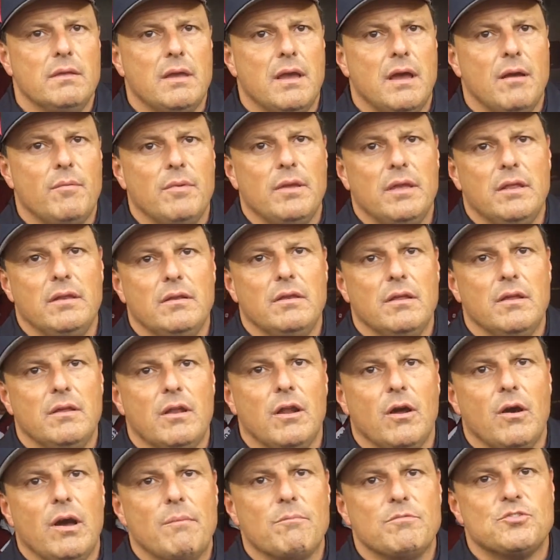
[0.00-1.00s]
Yeah, I mean, you
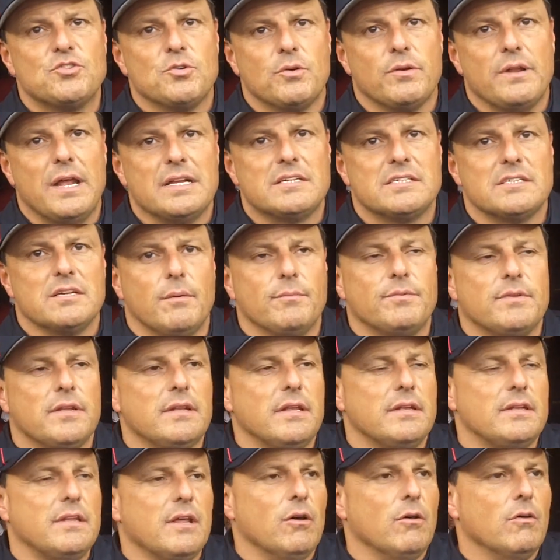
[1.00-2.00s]
know, I'm sure that's something
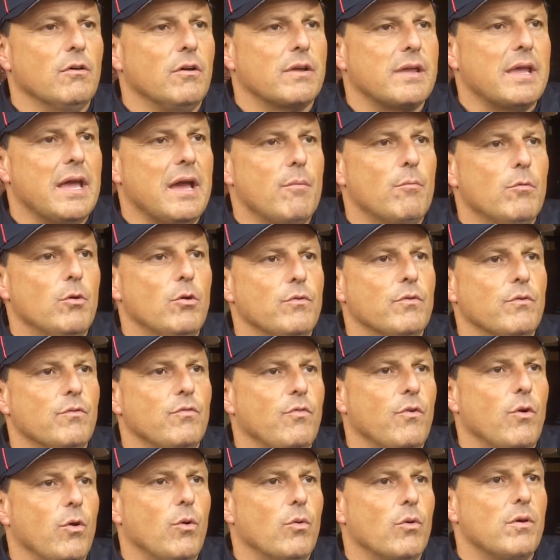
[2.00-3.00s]
that they'll look at moving
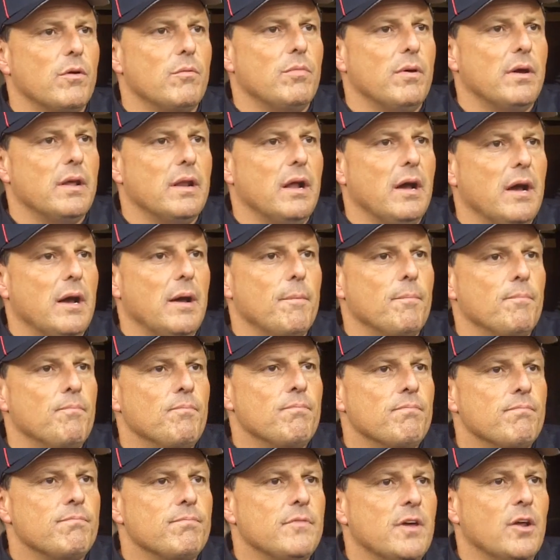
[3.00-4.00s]
forward, but it
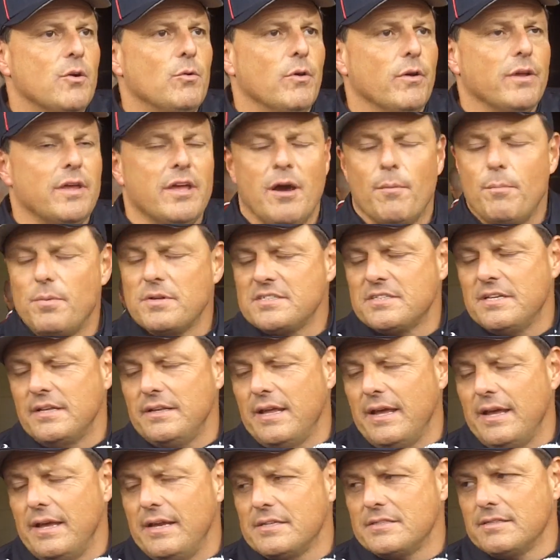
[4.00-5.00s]
doesn't really help us
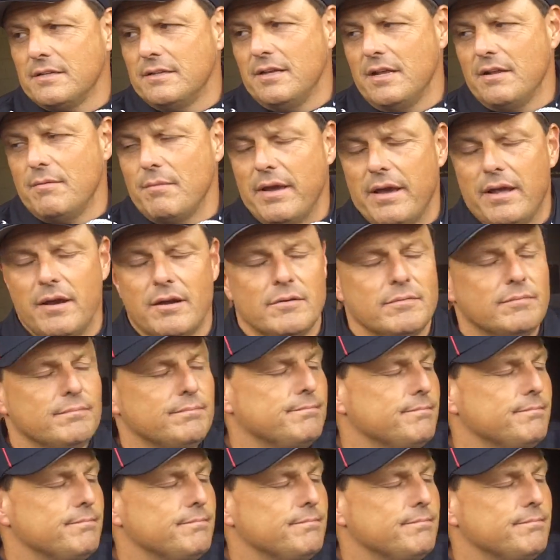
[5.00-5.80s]
today, so it doesn't matter.